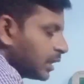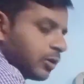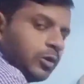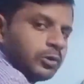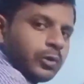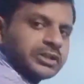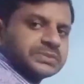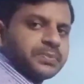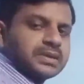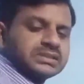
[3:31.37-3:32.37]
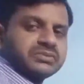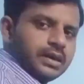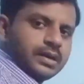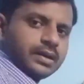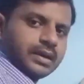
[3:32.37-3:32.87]
the controlling springs
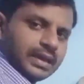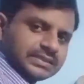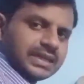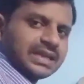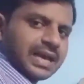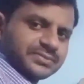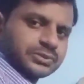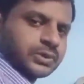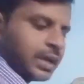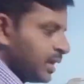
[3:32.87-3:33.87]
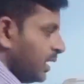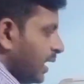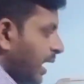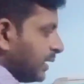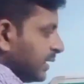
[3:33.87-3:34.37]
easily comes to
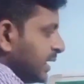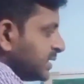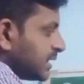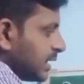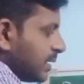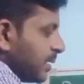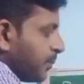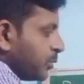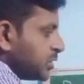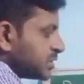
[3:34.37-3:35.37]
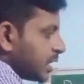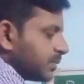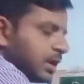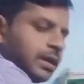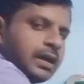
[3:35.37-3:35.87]
the at initial position
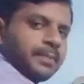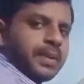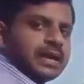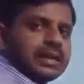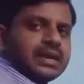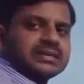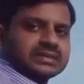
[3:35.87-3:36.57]
of the particular